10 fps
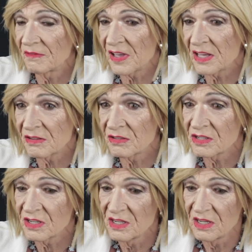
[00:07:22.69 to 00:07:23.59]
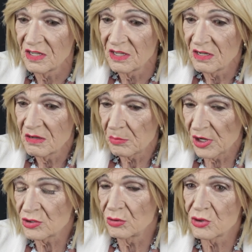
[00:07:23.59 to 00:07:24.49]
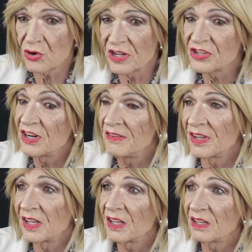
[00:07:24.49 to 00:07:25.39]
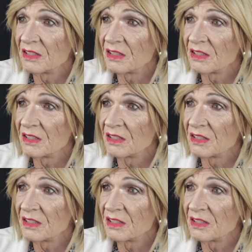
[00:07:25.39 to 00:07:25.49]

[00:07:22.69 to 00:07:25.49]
Found a place called Trans Living,